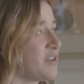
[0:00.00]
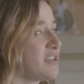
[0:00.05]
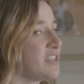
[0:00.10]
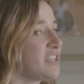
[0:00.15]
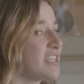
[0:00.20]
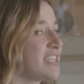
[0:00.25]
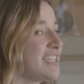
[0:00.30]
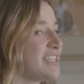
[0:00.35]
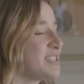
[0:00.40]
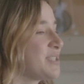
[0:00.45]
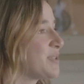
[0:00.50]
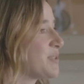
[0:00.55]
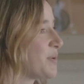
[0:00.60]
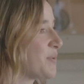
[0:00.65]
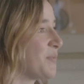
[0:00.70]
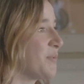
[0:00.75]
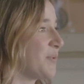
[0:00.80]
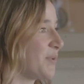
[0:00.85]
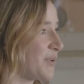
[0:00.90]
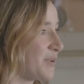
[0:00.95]
We're looking to
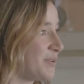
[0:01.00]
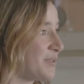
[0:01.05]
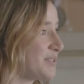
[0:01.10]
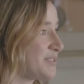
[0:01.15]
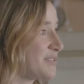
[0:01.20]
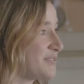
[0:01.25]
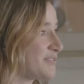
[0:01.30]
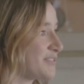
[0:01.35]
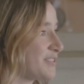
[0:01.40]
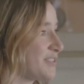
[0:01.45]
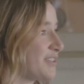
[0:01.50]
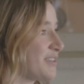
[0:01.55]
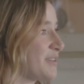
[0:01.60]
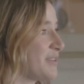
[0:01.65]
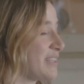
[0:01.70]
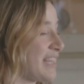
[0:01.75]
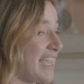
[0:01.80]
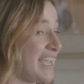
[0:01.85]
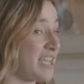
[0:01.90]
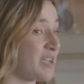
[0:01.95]
the world
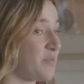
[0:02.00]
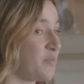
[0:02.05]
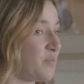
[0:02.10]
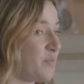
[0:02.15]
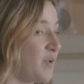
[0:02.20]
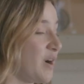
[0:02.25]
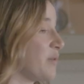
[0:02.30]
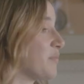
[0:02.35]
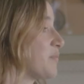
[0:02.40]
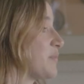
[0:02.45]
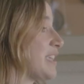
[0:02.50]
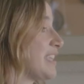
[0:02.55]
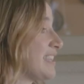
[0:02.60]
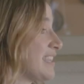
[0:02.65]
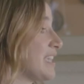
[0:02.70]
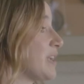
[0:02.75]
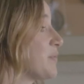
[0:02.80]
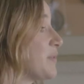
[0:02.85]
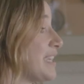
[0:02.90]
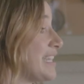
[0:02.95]
for like what we
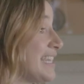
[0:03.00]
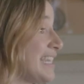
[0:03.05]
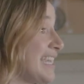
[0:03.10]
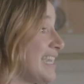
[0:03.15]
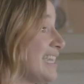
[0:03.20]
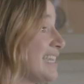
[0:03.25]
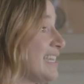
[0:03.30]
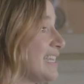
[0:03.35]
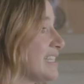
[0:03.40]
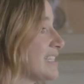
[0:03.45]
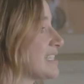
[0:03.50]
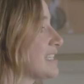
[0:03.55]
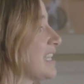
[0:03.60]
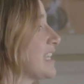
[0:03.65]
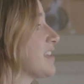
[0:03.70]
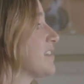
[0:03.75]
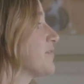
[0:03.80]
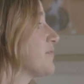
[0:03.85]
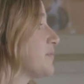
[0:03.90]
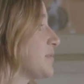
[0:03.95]
think we need
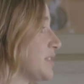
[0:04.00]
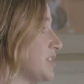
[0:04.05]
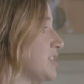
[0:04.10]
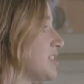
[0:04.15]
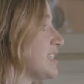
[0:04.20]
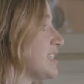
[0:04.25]
instead of with